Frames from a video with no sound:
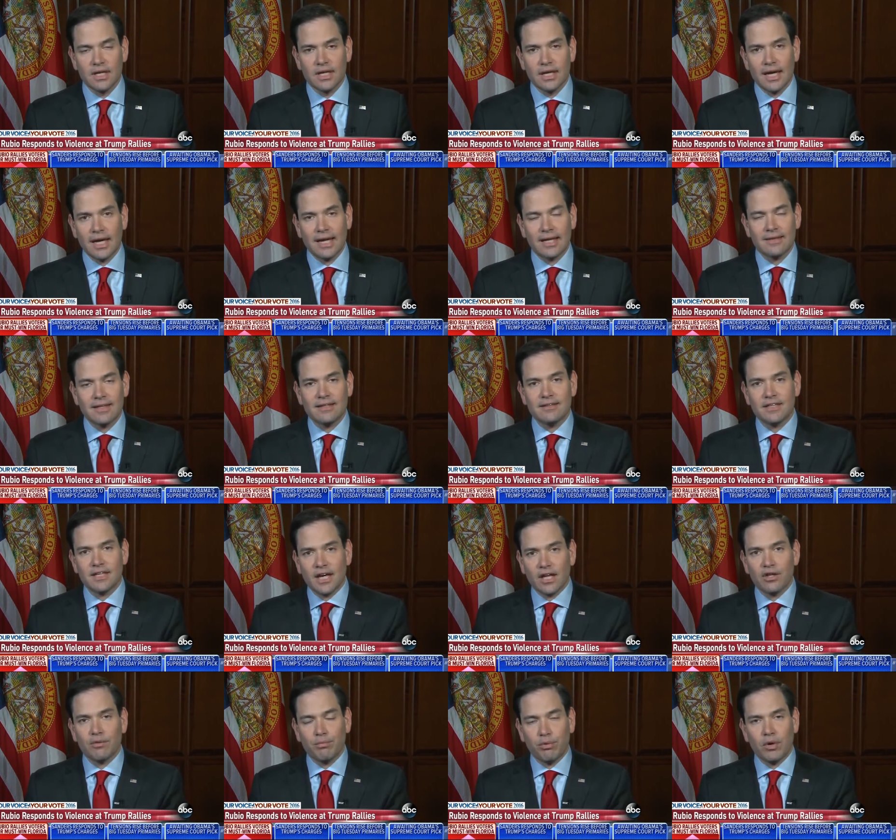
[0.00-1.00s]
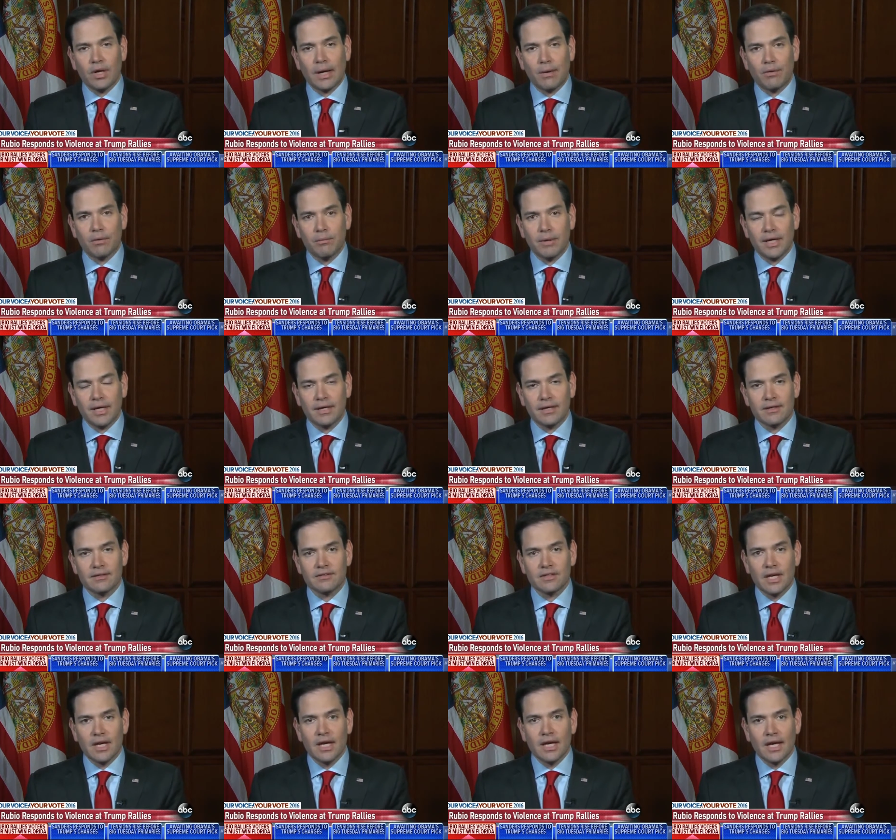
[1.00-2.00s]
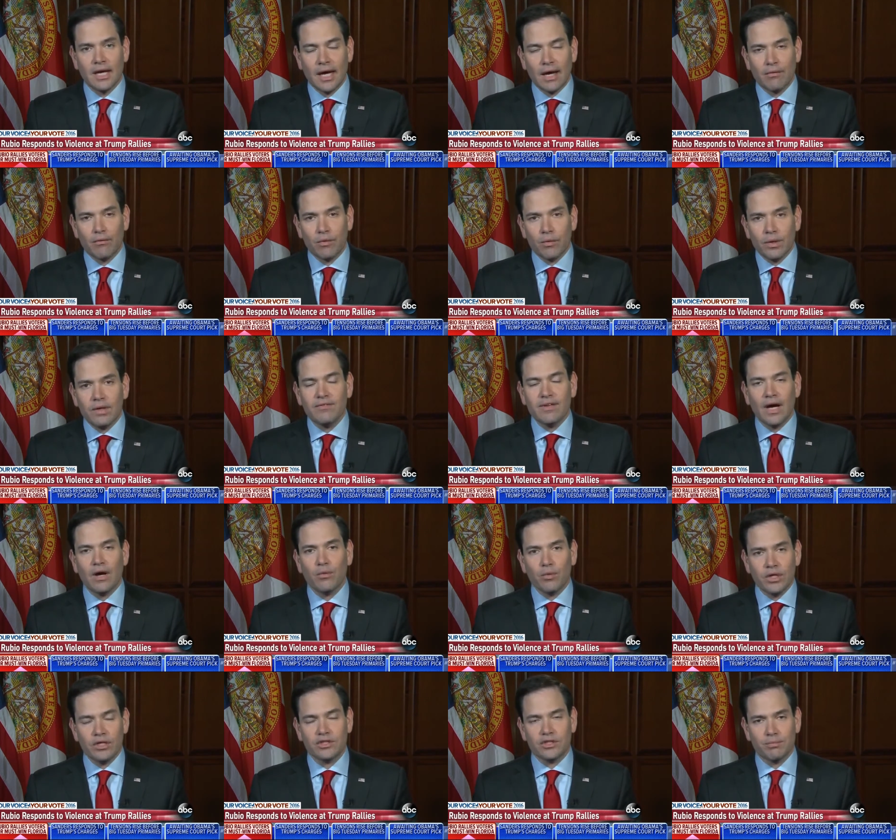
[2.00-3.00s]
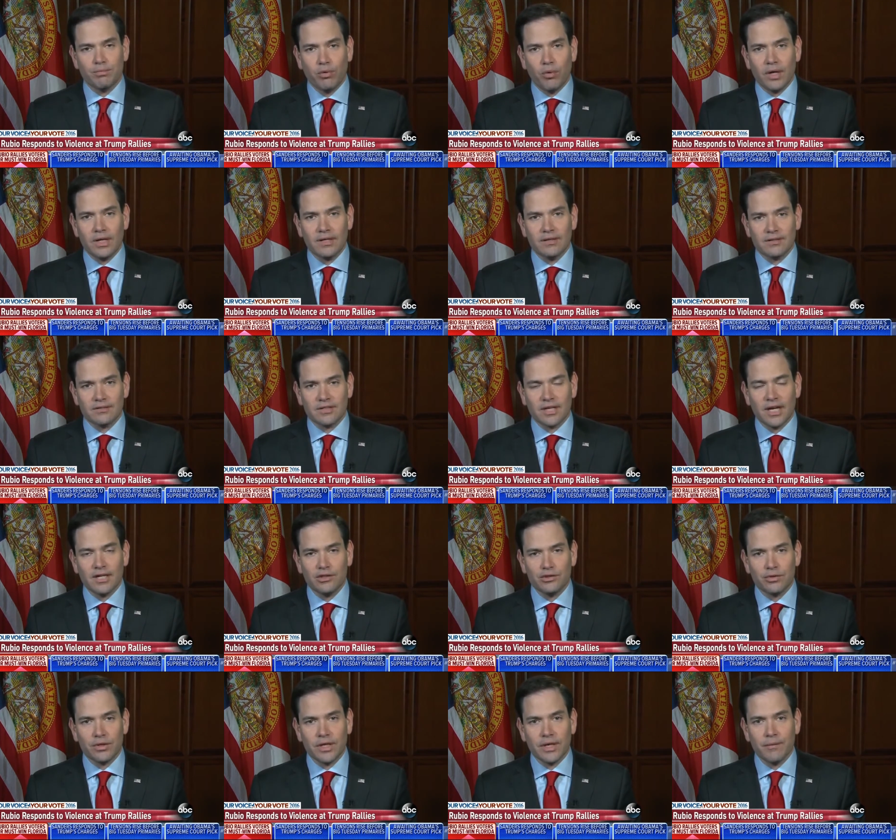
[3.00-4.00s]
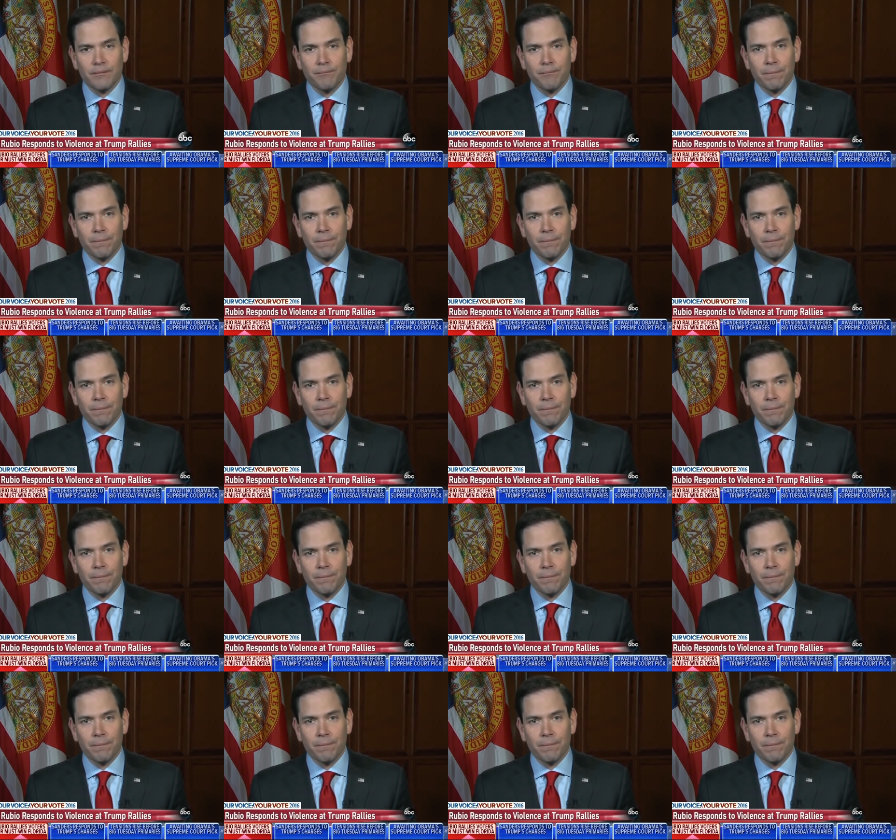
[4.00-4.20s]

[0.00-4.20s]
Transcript: And I think the other point I would make is how we've now reached a point in this country